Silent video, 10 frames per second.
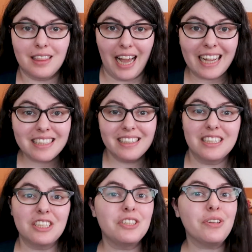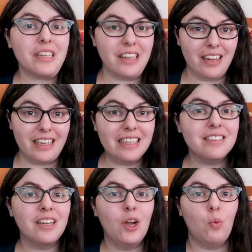Last, certainly not
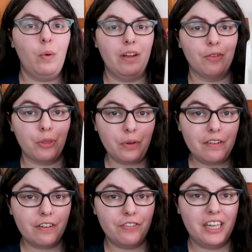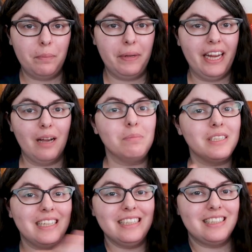least, we have 3.15
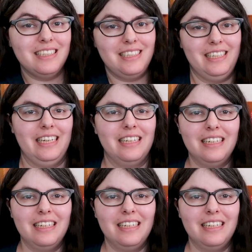p.m.'s instant tea.